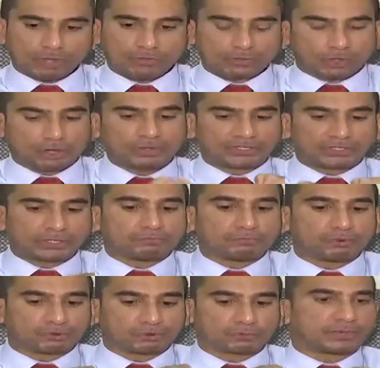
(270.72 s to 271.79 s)
Not only is it
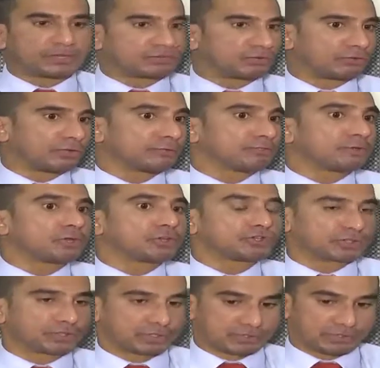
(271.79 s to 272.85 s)
important to make sure that the
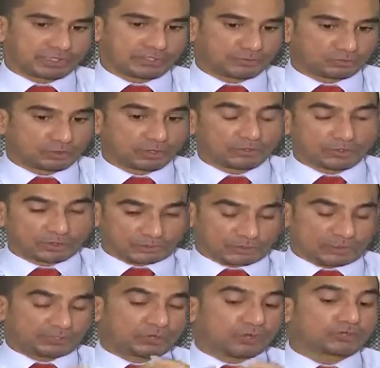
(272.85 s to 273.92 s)
person that
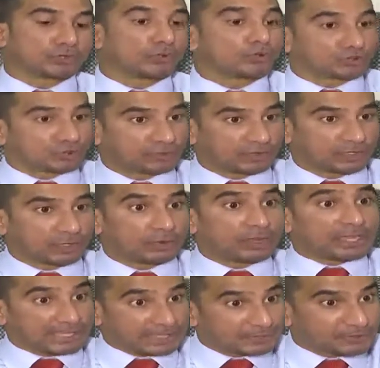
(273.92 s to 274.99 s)
is going to watch your video
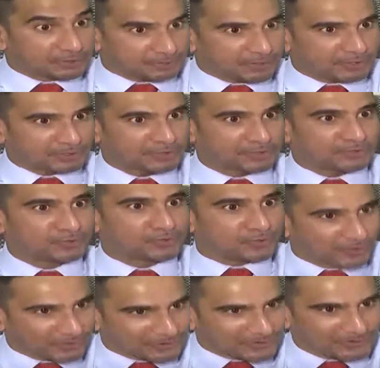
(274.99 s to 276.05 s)
is the person that you
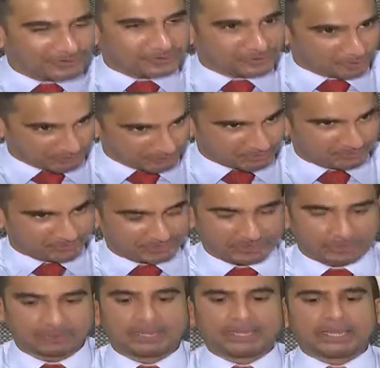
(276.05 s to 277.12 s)
wanted to watch your video,
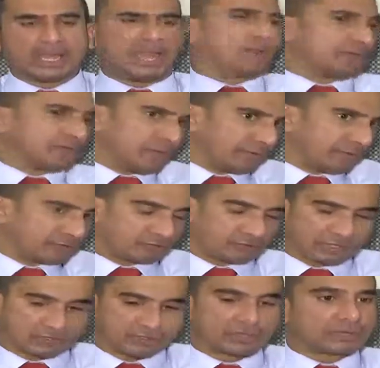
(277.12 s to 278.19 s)
and we know that
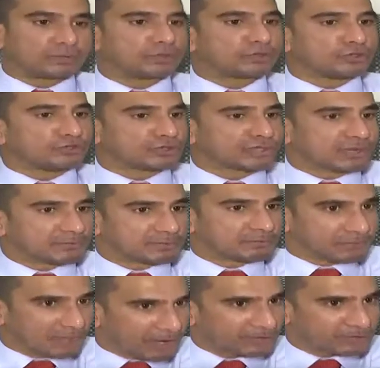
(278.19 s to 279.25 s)
traditionally with usernames
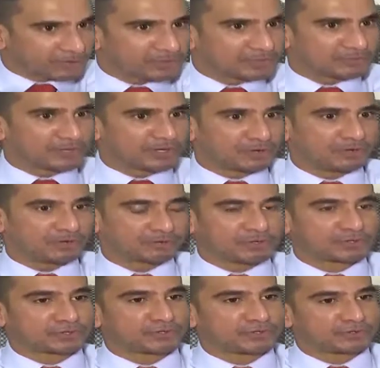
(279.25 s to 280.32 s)
and passwords, and we know that
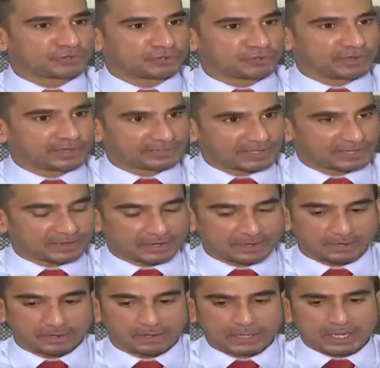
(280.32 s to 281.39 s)
person who they say they are.